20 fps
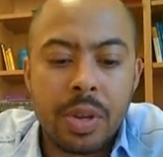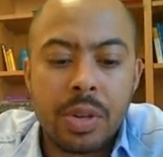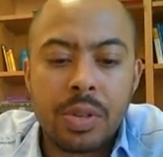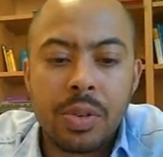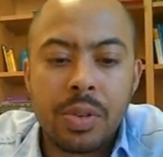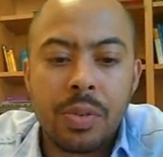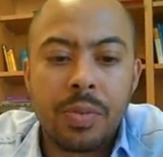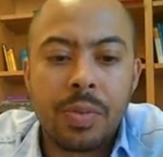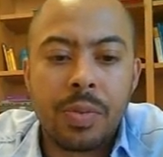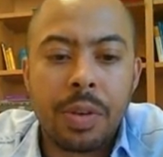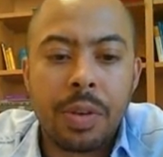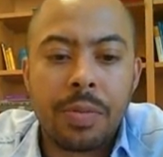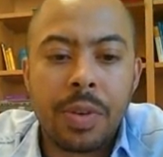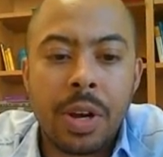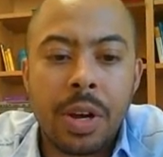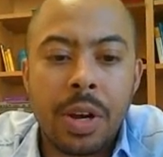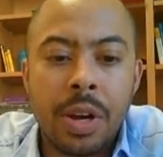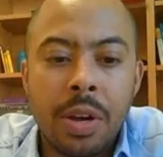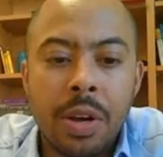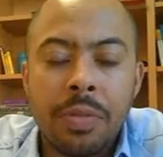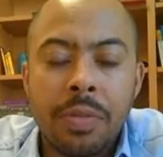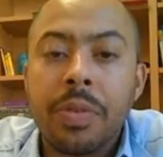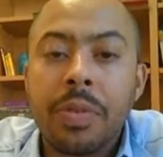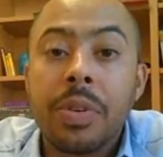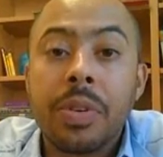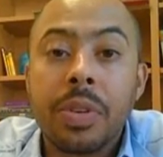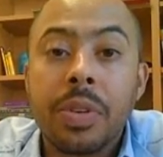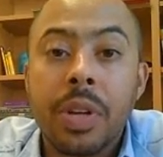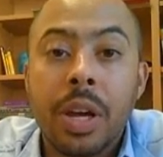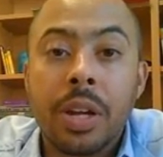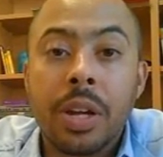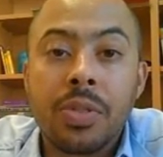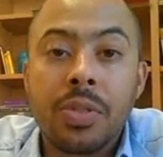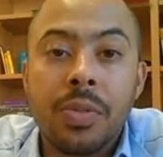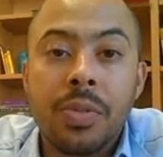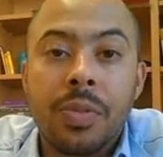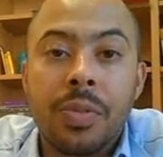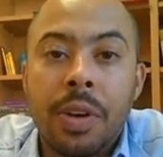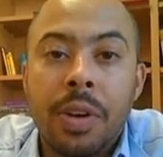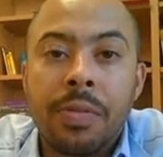
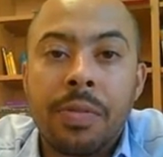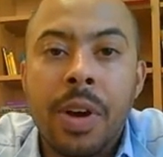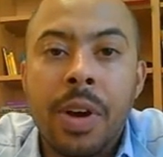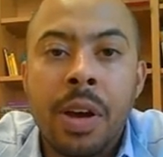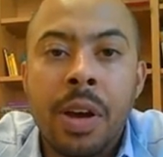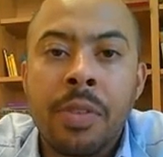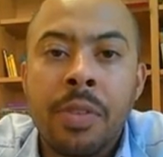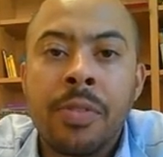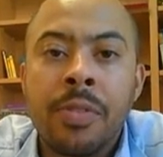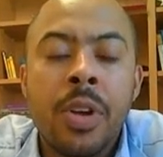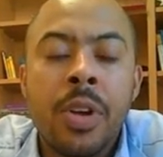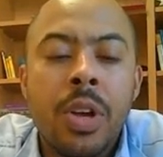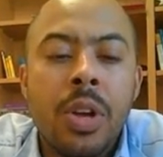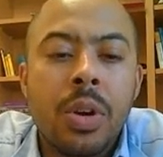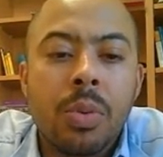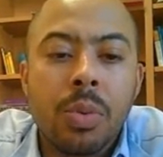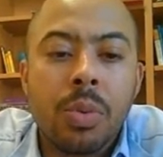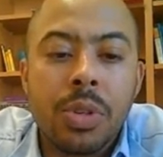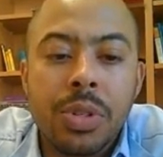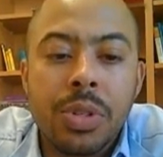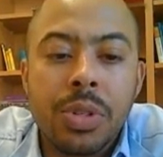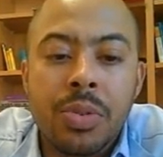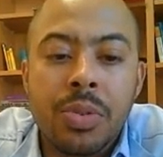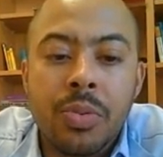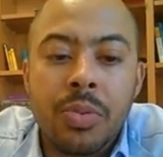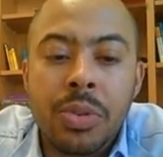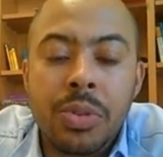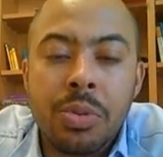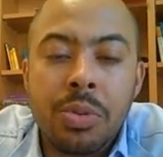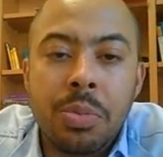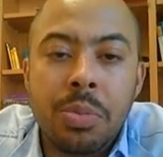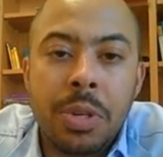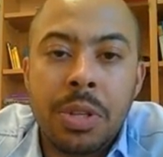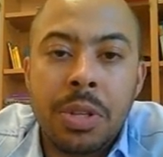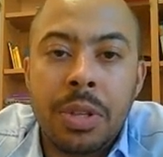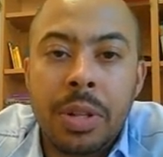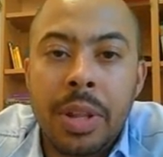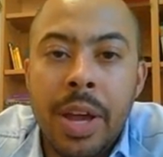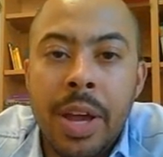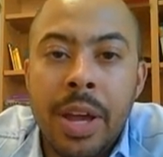255.255, which is going to be
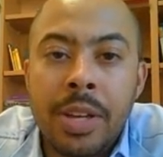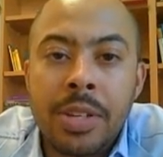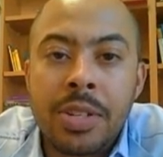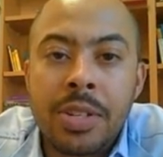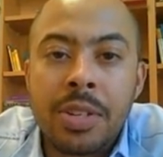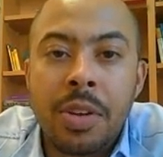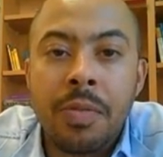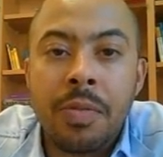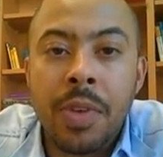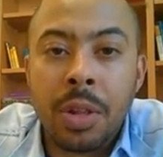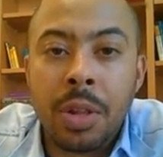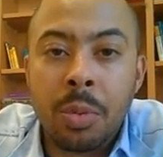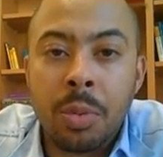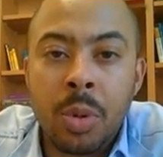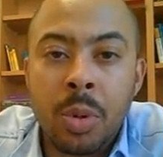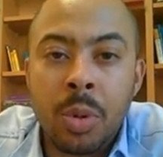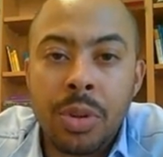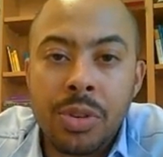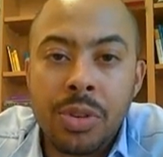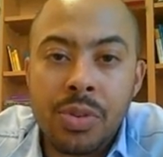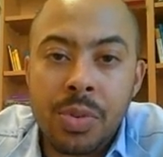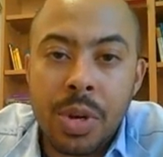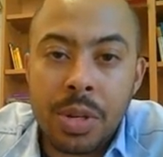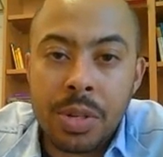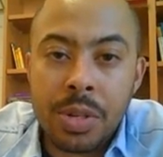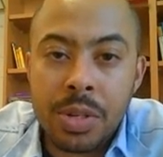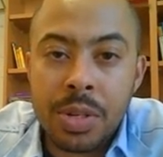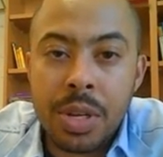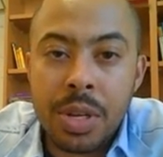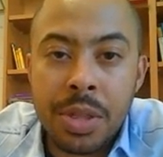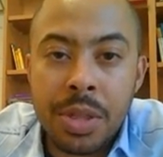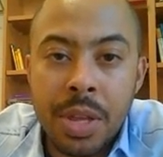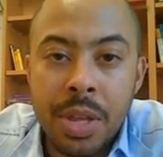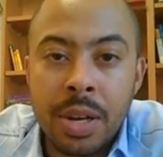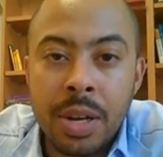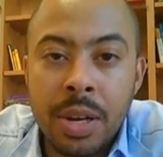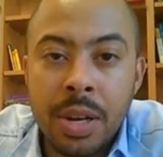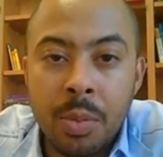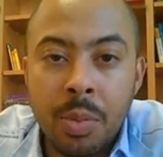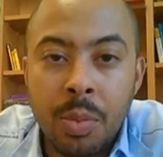the last available address in
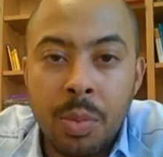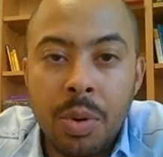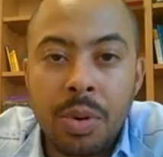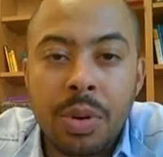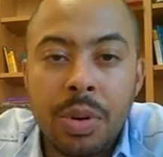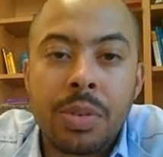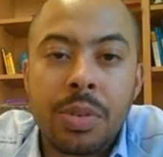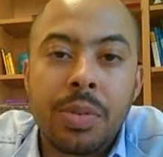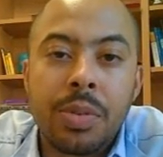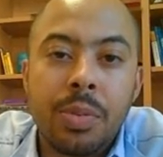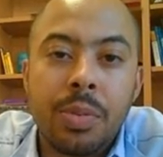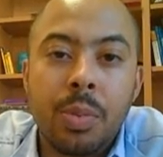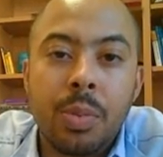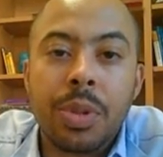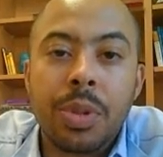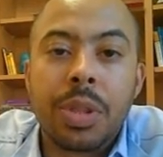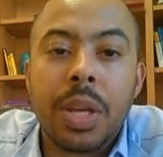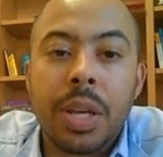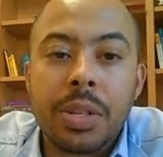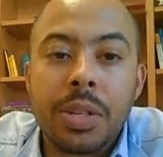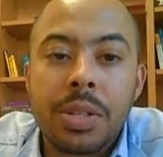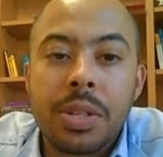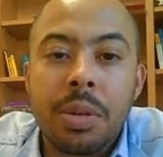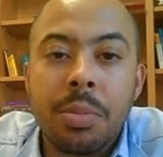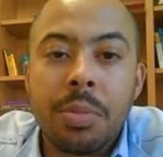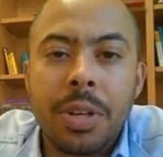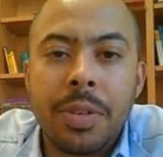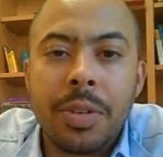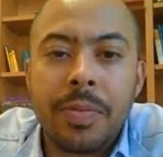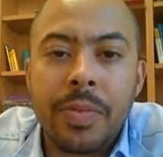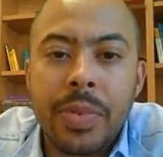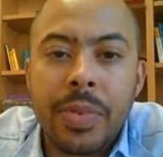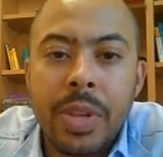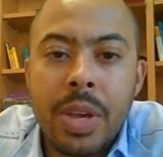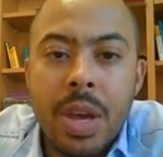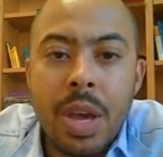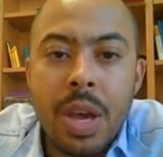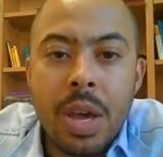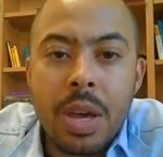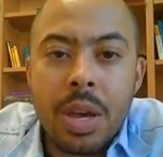that network with that subnet.
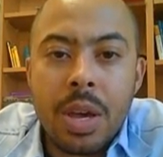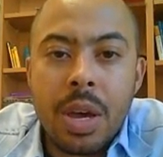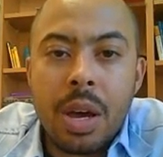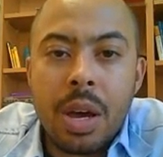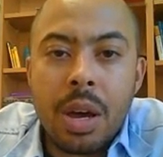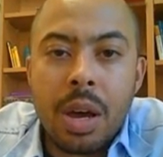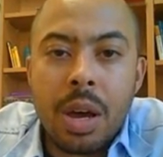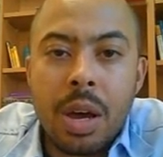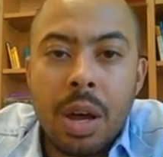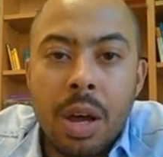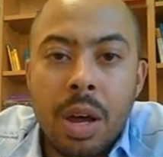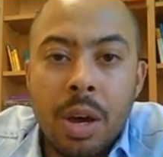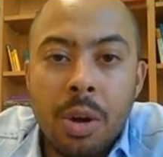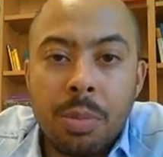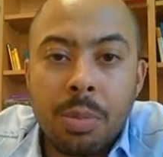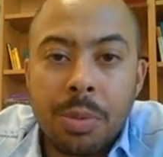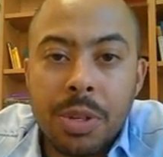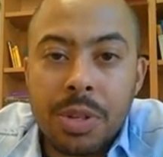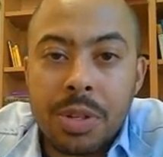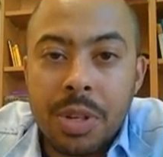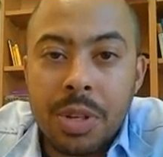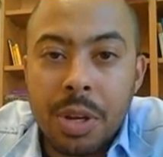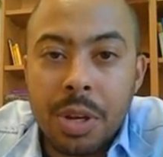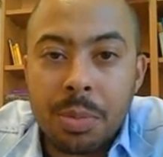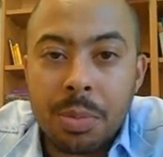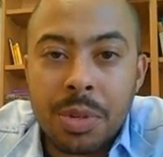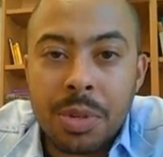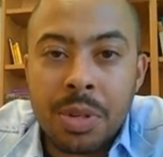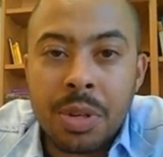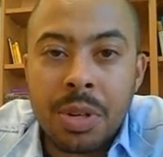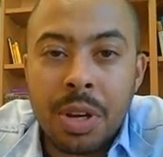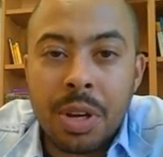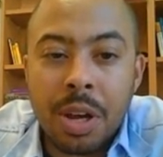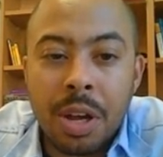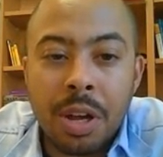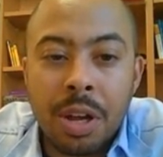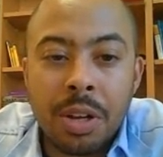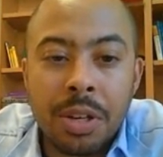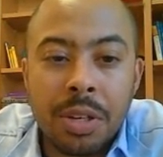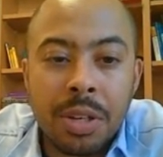Hope this helped.
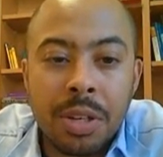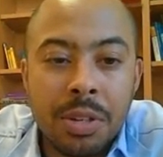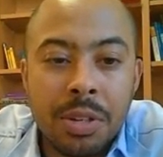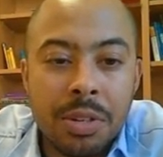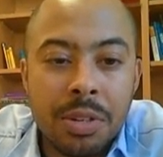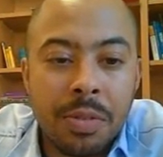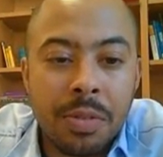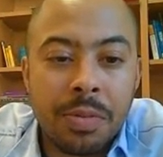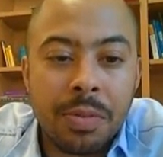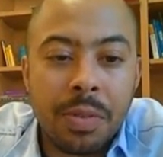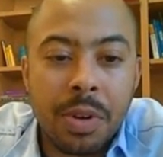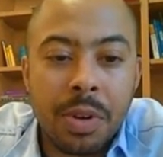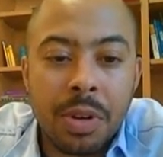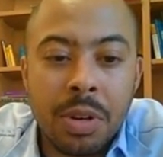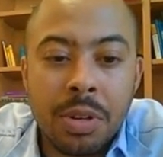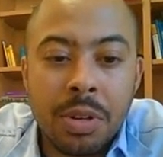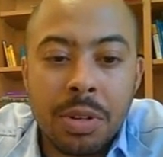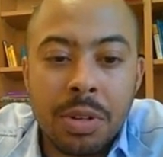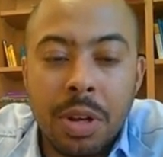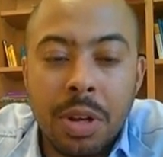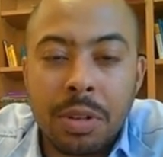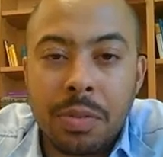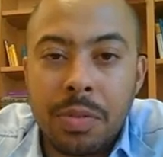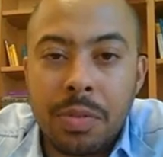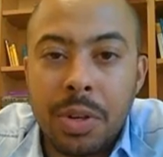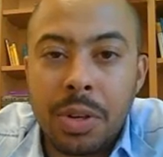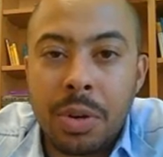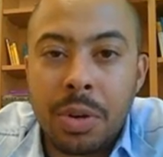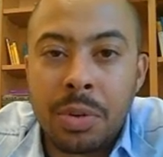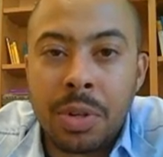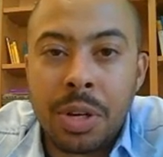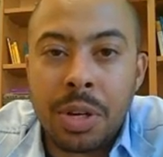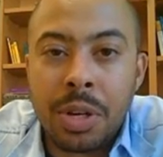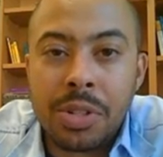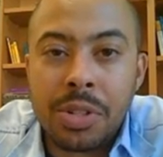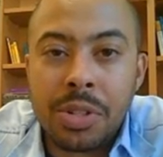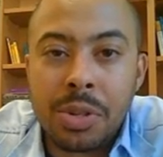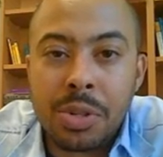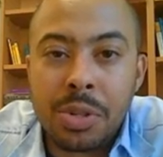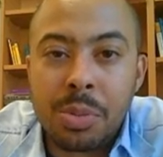Again, if you like the video, like,
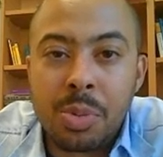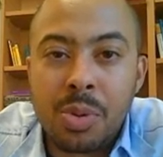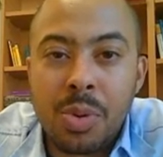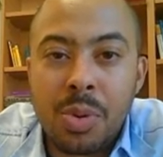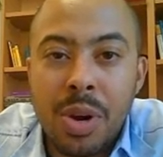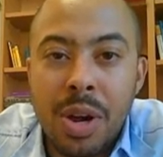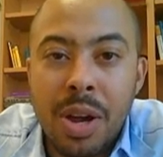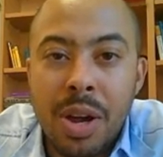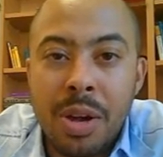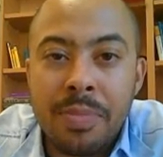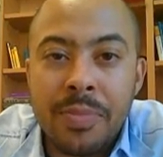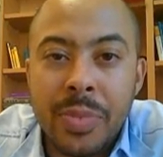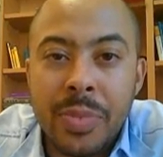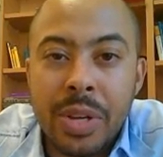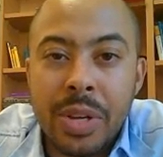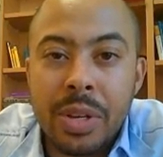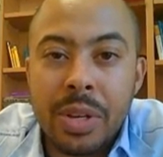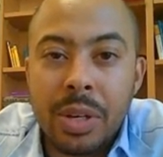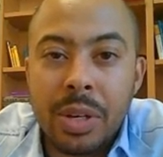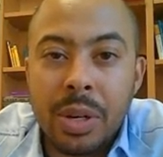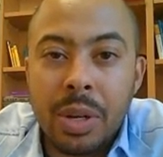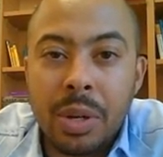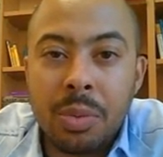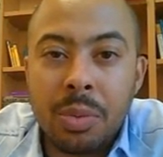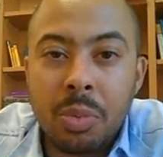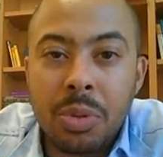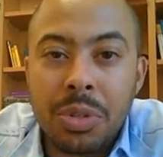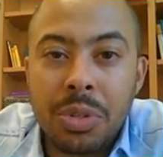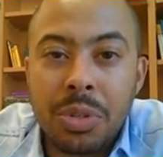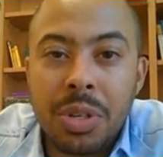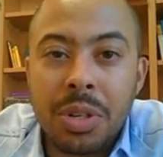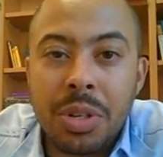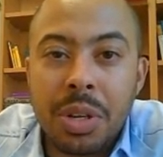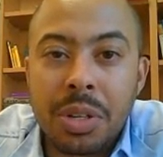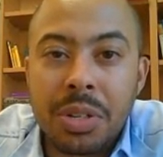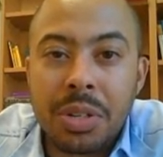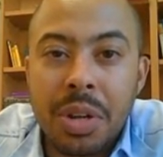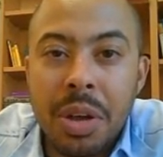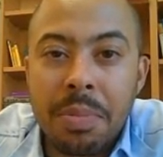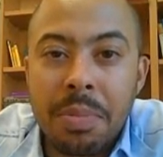share, subscribe, and we'll see you
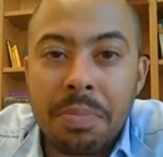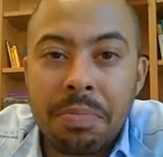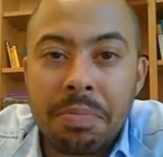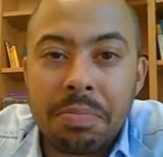next time.